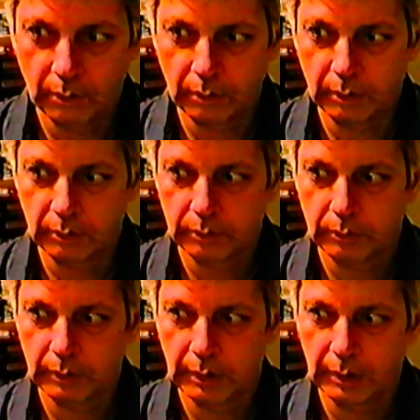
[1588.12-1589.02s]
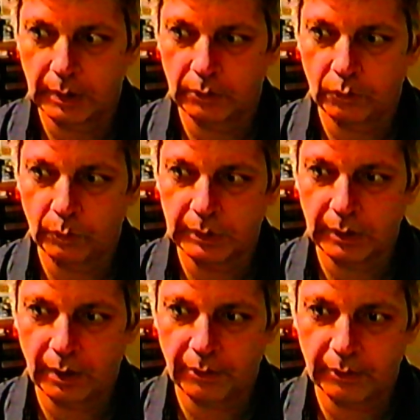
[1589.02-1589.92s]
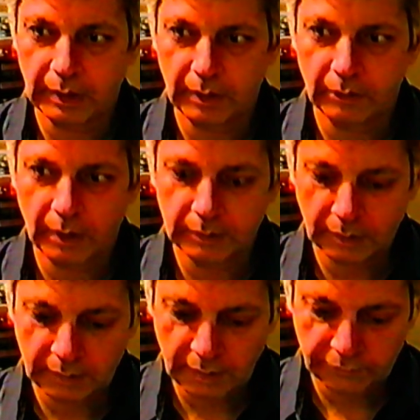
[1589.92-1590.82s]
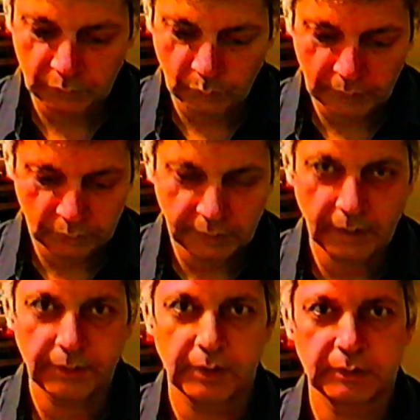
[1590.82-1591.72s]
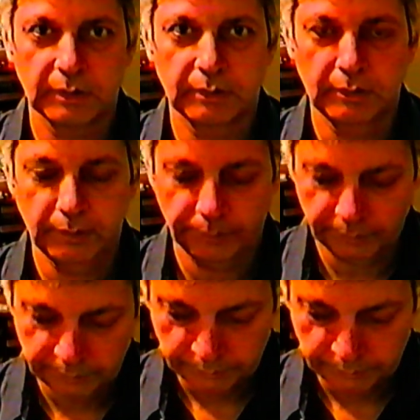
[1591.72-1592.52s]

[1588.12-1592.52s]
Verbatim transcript: or he can do what the other cannot and they have to work together as a team